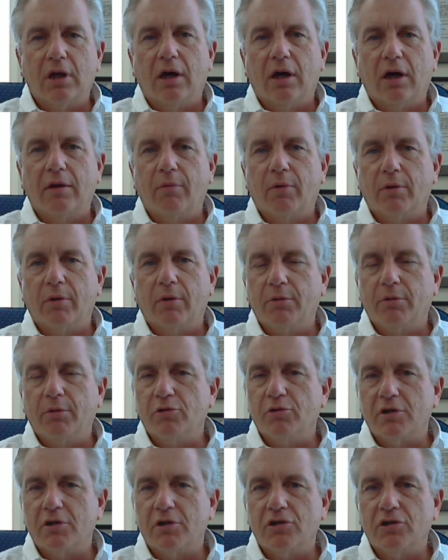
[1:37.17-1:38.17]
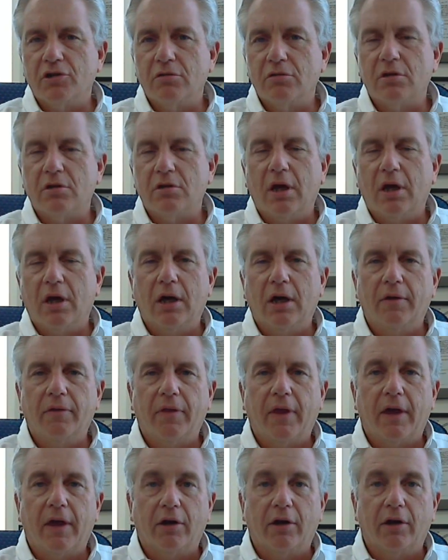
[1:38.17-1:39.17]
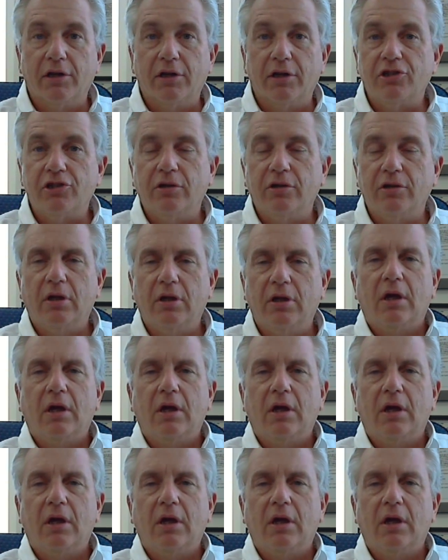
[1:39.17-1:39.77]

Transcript: They're musicians, and they audition.